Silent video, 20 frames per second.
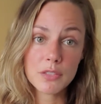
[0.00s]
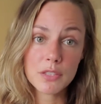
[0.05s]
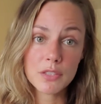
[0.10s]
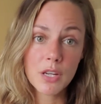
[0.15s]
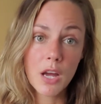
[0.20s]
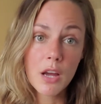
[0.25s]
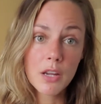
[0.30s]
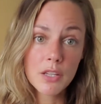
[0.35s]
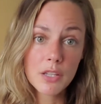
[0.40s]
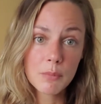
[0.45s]
a
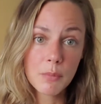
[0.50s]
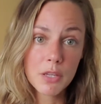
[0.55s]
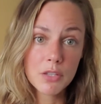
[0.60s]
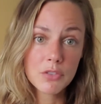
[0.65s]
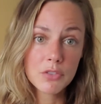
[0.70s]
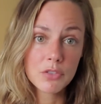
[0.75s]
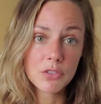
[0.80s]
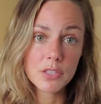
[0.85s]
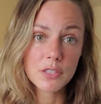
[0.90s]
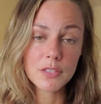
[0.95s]

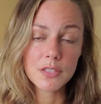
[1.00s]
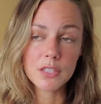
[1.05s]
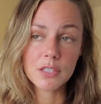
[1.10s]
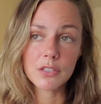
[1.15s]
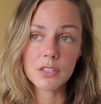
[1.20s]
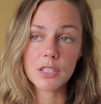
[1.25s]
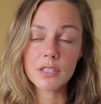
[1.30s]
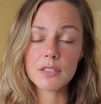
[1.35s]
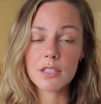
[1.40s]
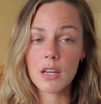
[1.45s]
documentary
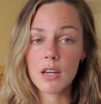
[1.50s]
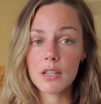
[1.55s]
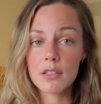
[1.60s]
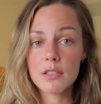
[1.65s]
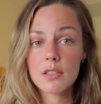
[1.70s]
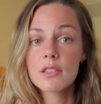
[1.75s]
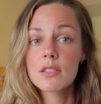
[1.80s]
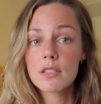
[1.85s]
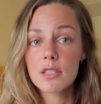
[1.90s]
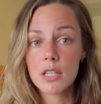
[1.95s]
series on
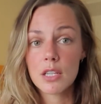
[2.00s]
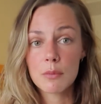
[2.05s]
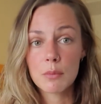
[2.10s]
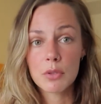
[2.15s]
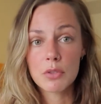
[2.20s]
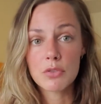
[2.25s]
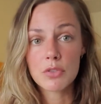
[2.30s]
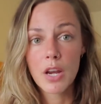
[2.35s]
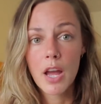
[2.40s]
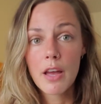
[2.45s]

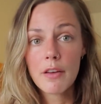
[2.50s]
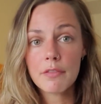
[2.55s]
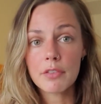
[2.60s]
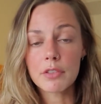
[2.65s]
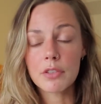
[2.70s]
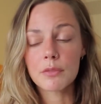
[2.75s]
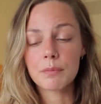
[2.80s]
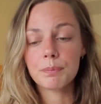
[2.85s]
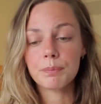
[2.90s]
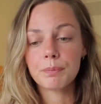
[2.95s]
sustainable
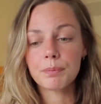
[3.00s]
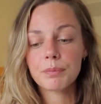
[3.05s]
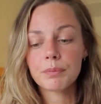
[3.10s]
travel